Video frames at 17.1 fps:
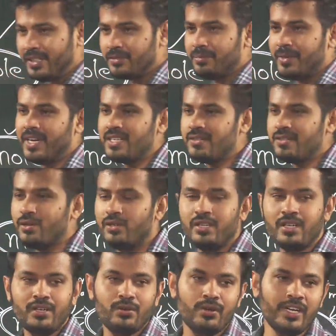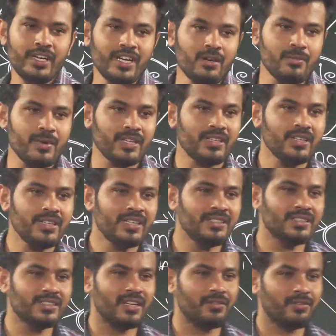based on the unitary method
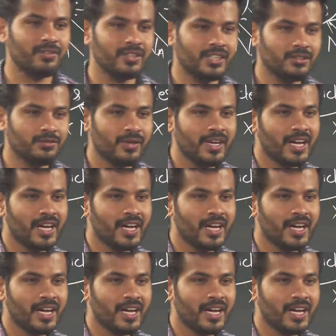itself. That's why I